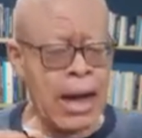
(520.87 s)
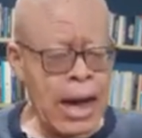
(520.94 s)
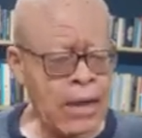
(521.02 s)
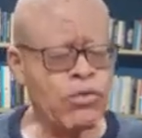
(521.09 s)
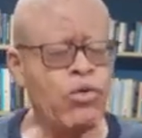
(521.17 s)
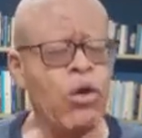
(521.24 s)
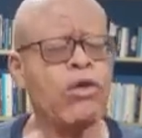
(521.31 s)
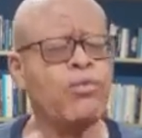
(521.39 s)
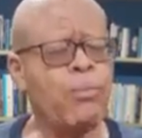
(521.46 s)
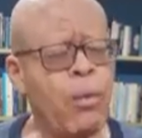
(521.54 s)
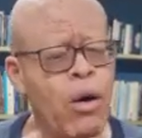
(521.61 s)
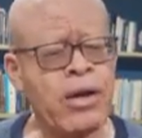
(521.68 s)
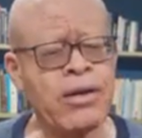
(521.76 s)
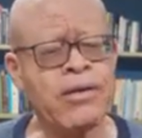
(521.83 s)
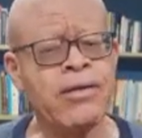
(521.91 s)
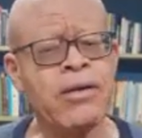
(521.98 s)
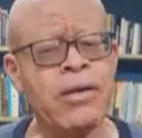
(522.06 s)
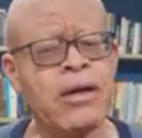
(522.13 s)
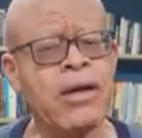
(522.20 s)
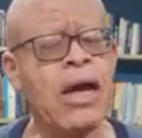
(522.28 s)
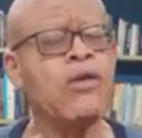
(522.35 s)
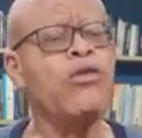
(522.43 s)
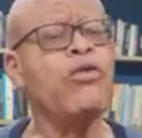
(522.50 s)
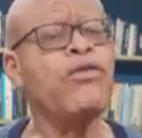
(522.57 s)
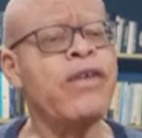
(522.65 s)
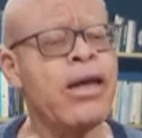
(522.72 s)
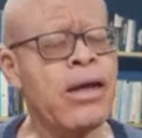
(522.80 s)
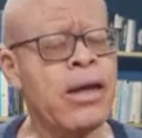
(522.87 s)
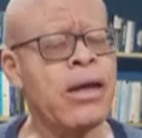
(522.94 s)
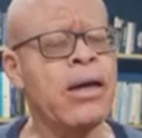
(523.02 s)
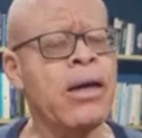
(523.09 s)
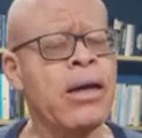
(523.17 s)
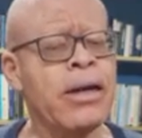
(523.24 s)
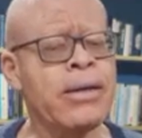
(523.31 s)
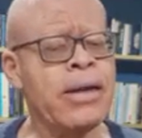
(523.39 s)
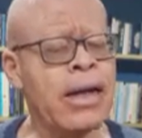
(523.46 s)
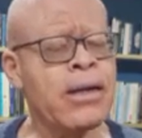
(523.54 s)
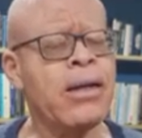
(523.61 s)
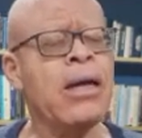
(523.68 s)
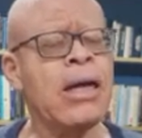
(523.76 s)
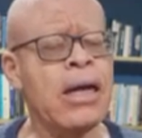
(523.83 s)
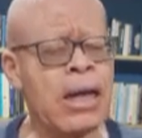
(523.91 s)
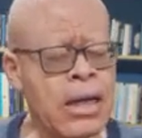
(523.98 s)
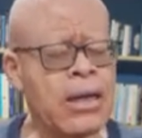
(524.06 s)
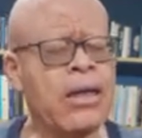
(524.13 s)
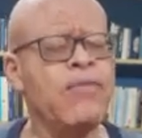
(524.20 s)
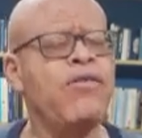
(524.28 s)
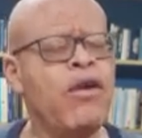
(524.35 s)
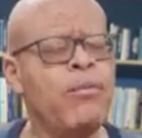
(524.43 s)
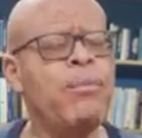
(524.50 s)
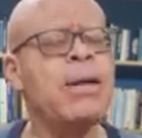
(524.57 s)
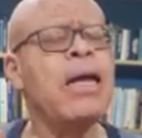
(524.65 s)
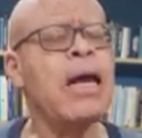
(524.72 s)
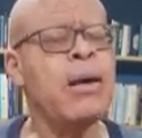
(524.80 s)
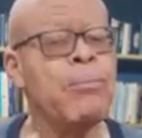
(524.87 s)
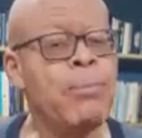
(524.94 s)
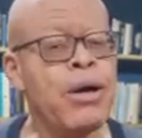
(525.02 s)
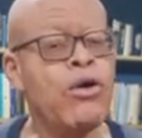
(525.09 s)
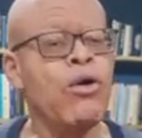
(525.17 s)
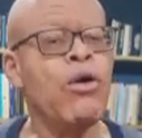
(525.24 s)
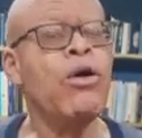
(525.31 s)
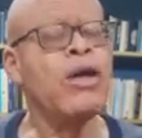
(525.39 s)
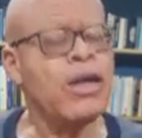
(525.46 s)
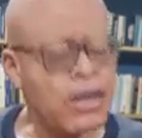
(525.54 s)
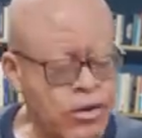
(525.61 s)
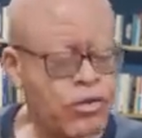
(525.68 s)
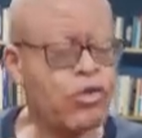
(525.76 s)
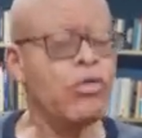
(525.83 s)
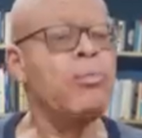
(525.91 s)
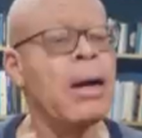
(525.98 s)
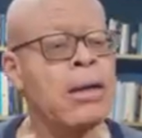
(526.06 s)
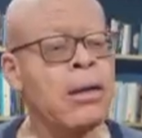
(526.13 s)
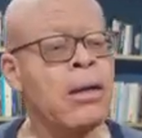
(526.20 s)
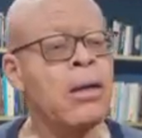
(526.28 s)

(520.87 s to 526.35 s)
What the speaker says: At what point can you say that a developing embryo is human?